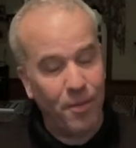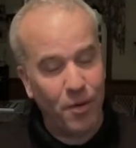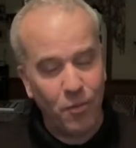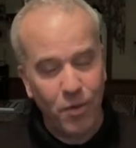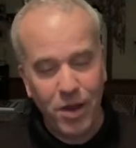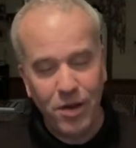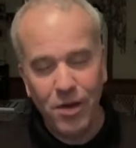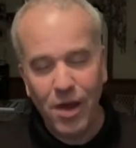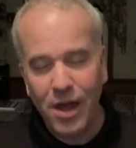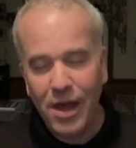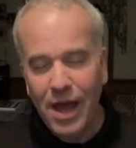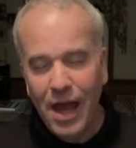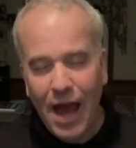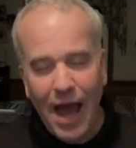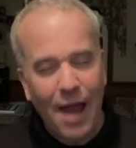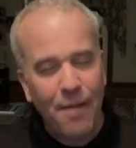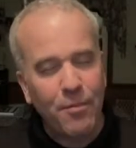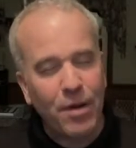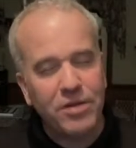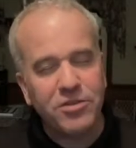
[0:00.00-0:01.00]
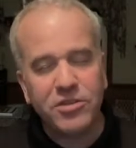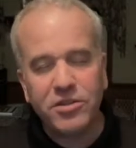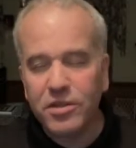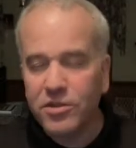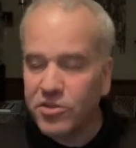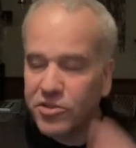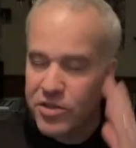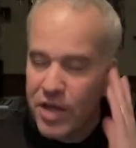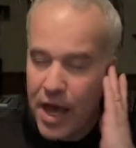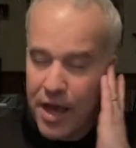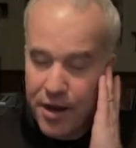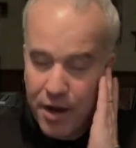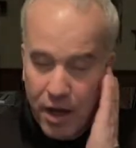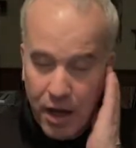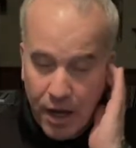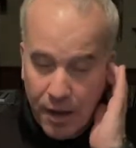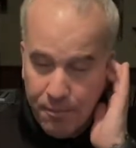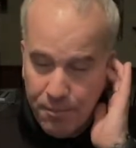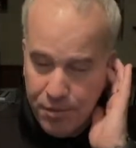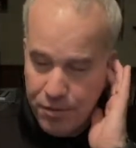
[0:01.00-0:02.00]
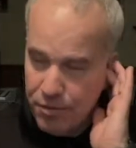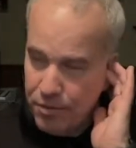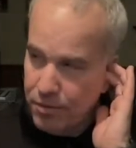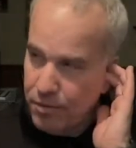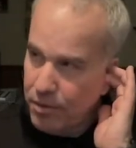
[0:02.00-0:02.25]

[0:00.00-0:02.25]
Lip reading: But I must have set up,